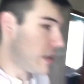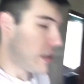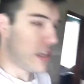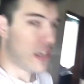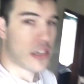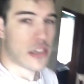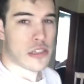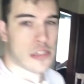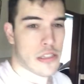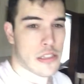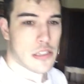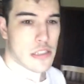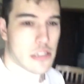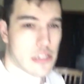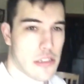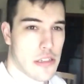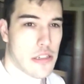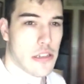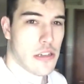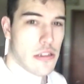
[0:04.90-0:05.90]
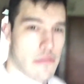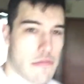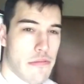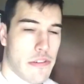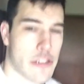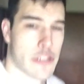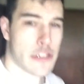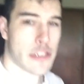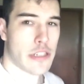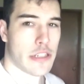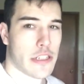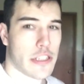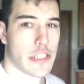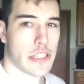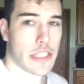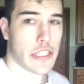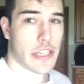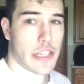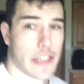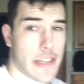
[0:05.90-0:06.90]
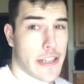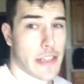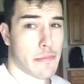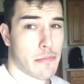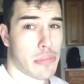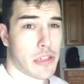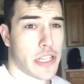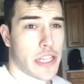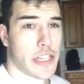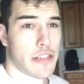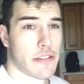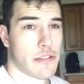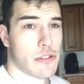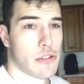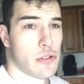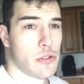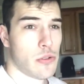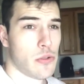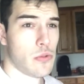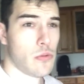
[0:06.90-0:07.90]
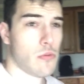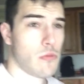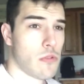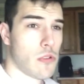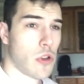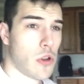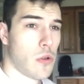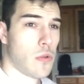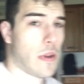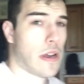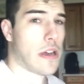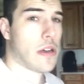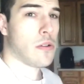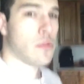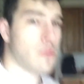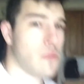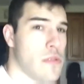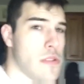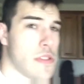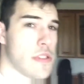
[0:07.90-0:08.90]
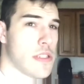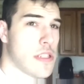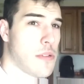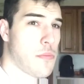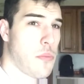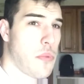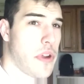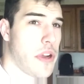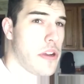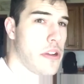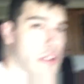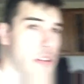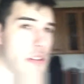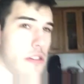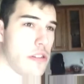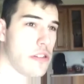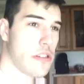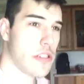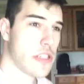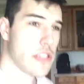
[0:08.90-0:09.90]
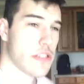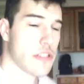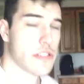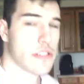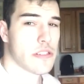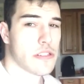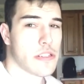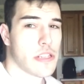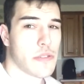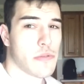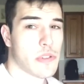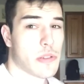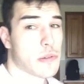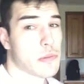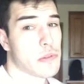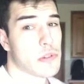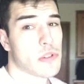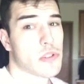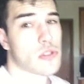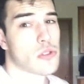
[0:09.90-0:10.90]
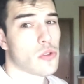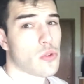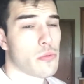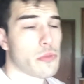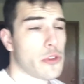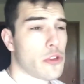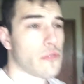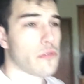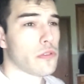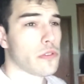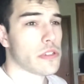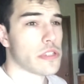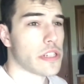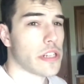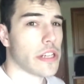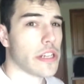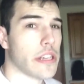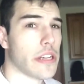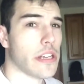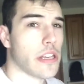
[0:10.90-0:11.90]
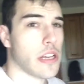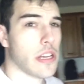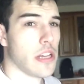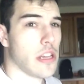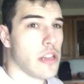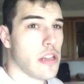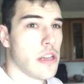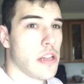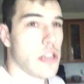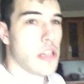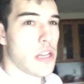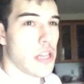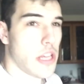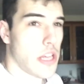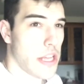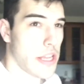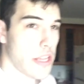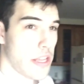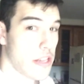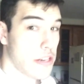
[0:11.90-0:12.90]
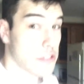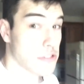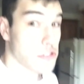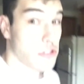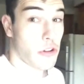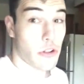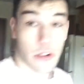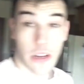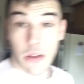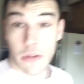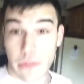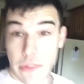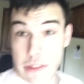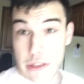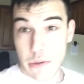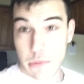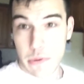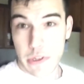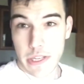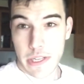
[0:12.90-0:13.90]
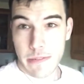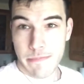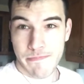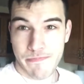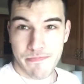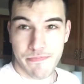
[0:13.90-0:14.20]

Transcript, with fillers: uh, originally I had planned to go out somewhere because it was supposed to be so beautiful today and it started out that way